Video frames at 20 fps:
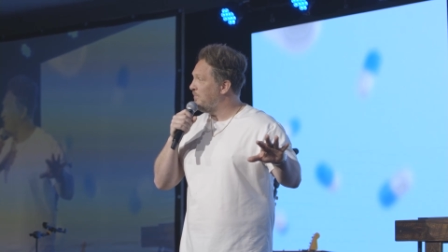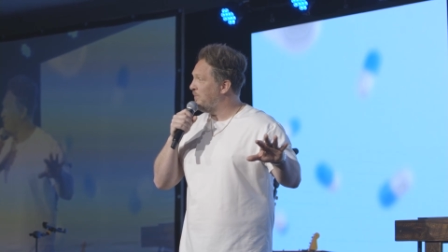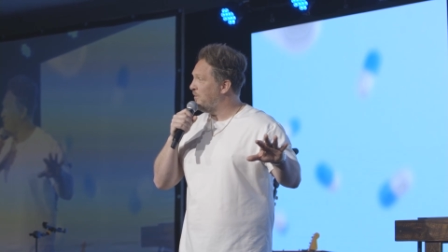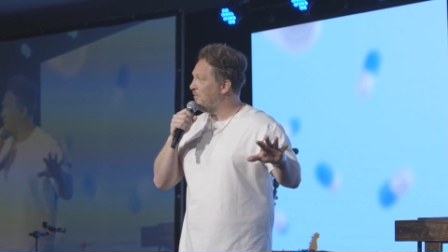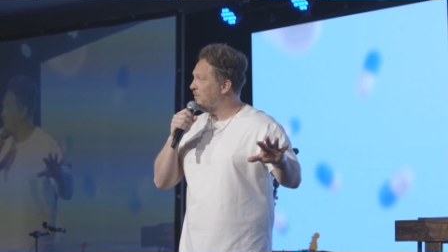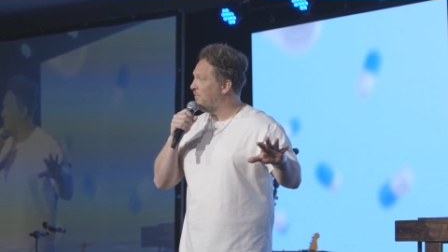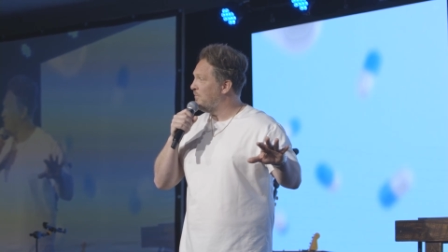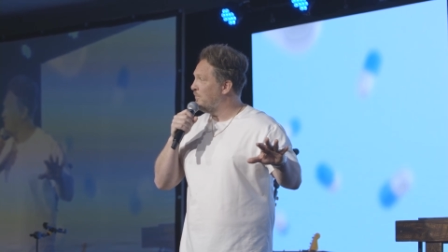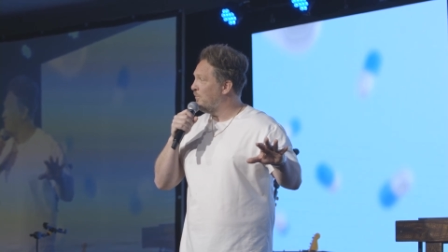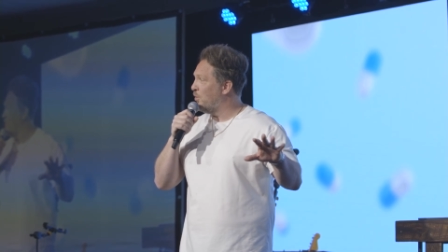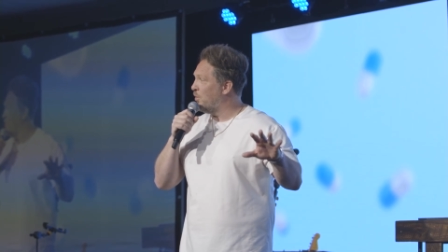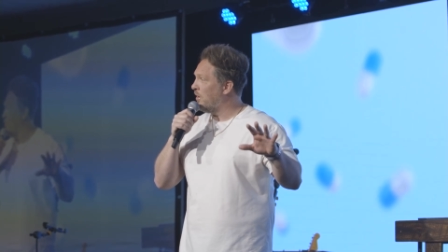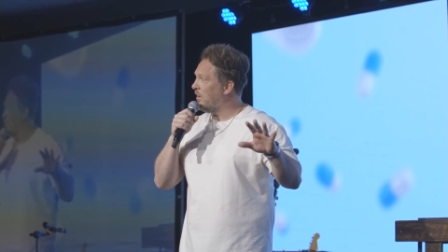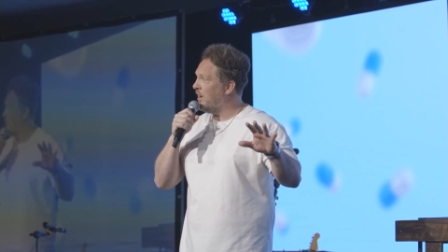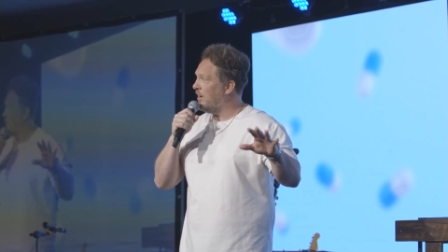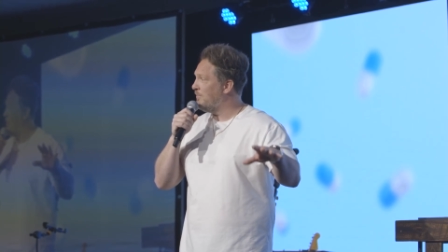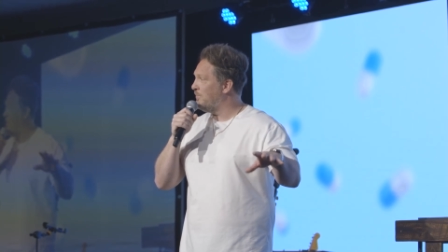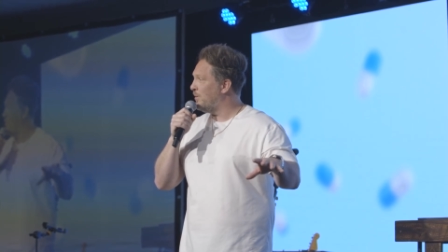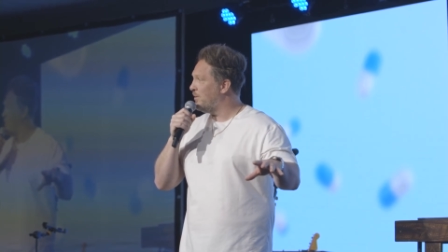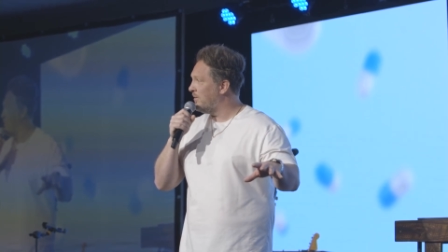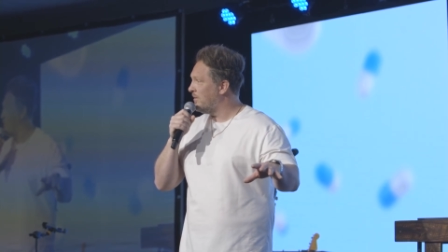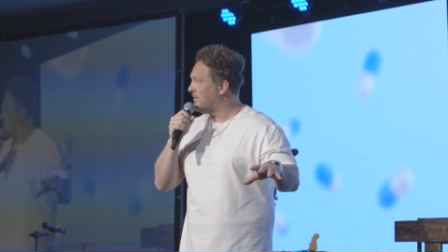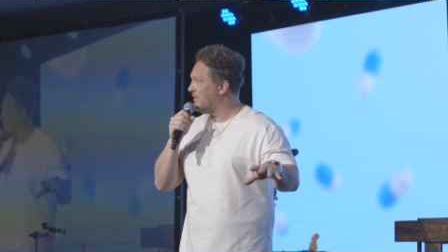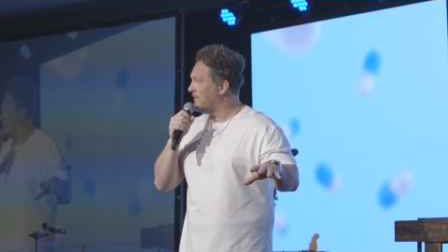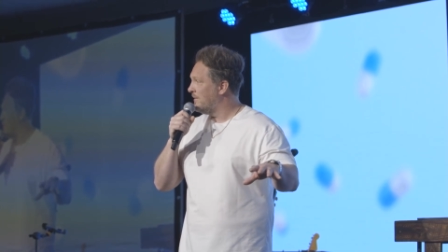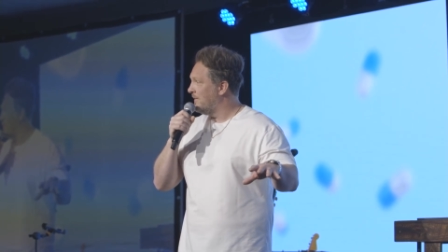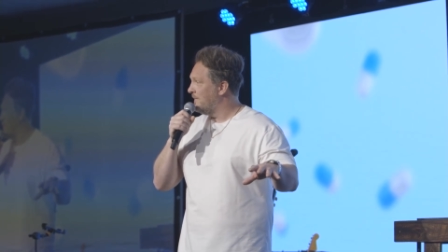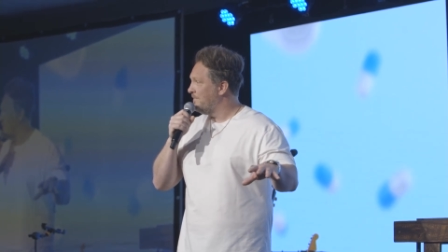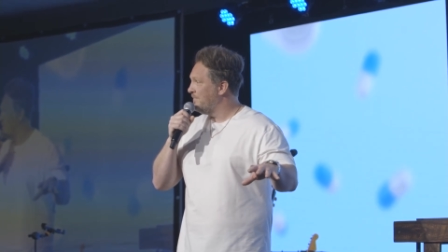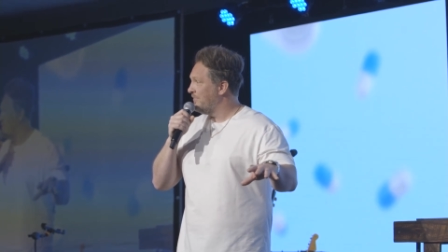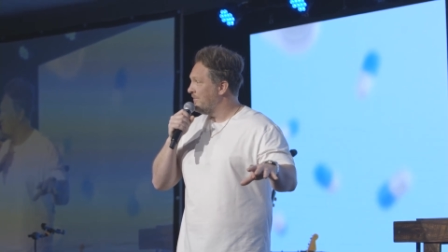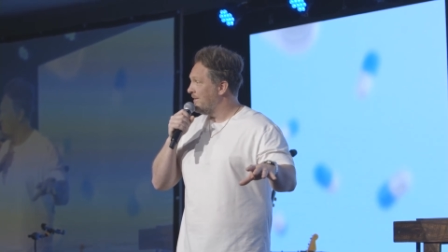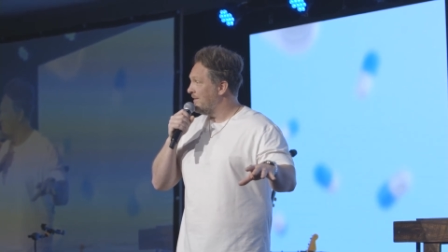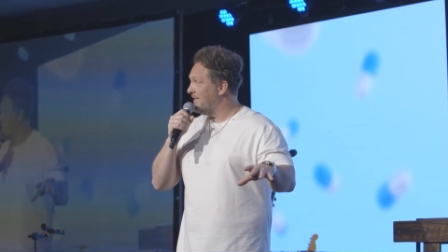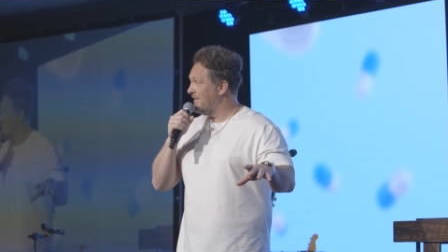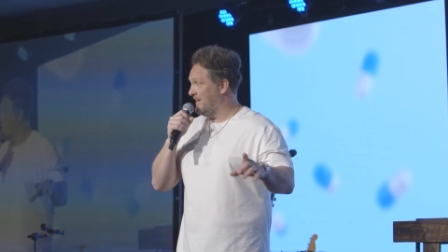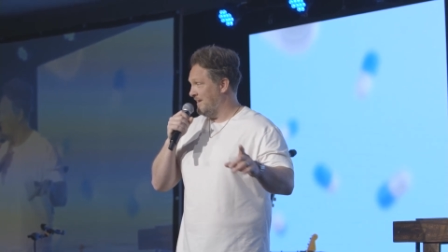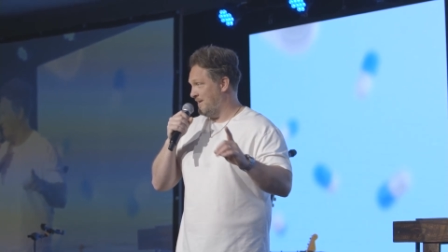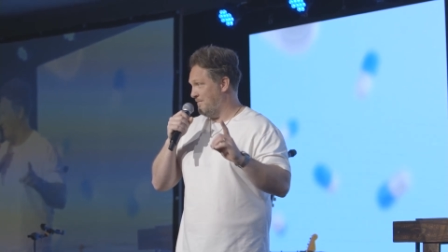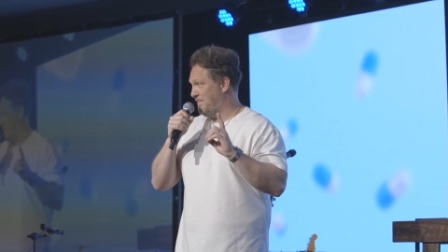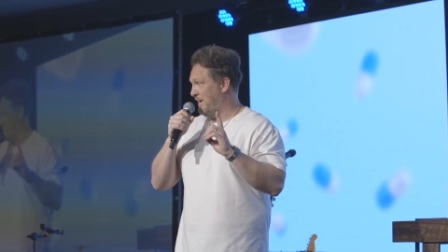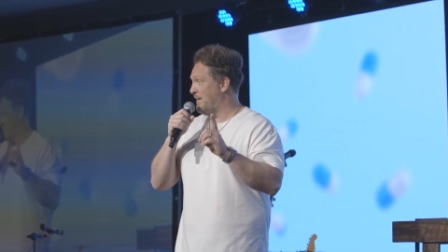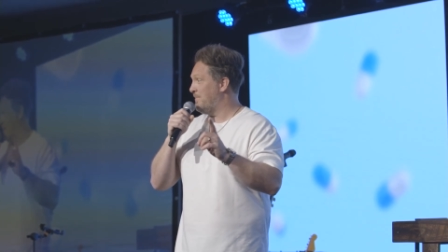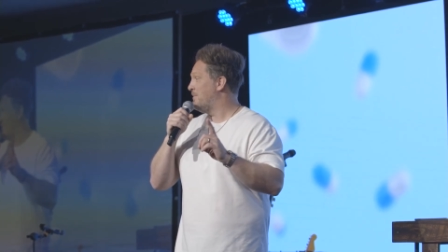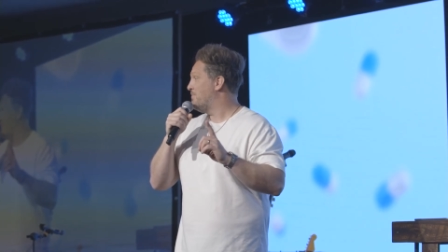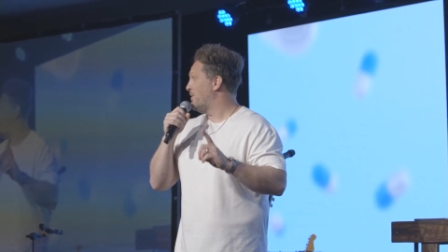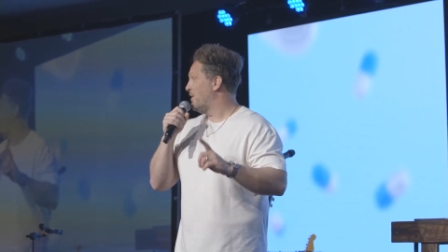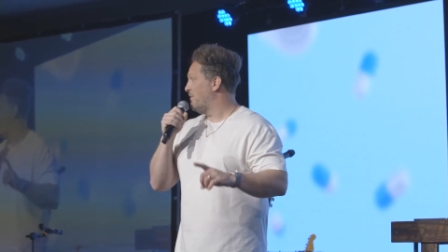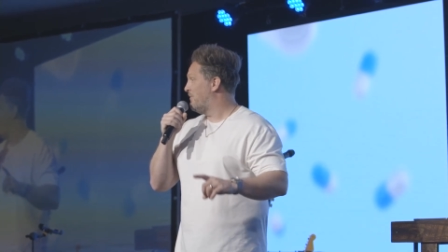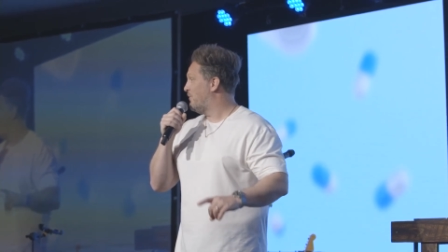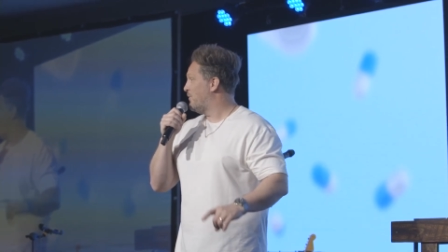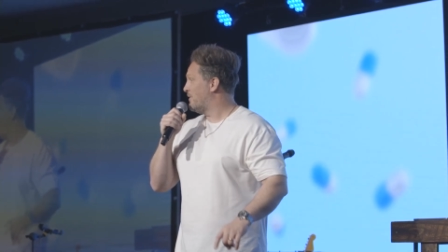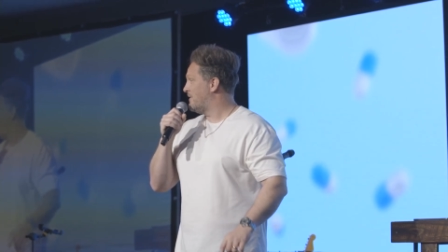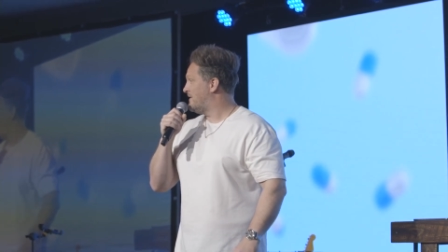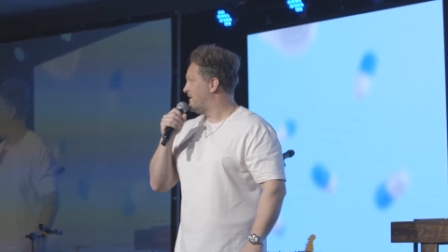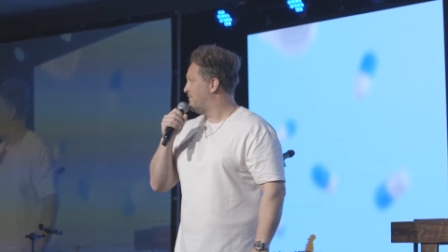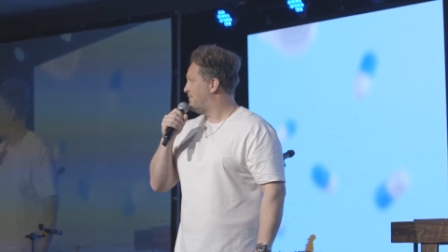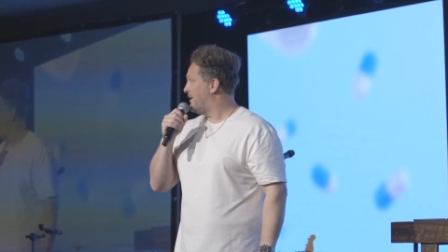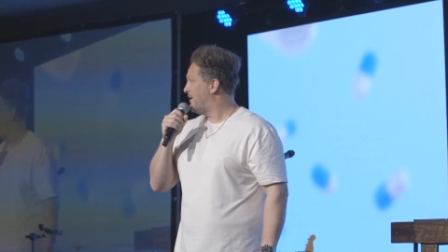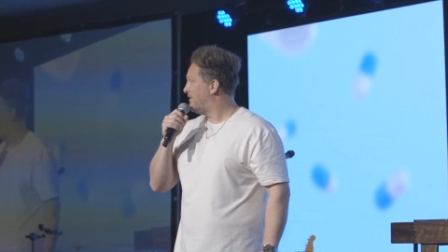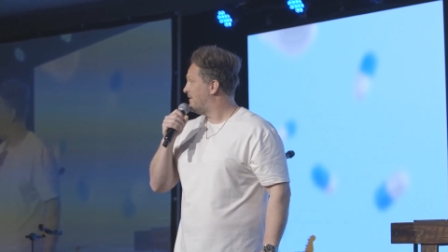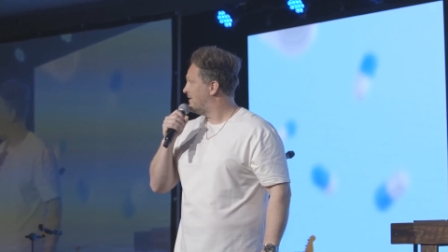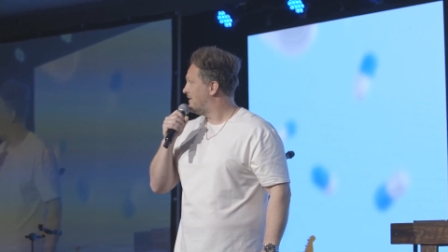you more humble than a baby blue Ford Tempo.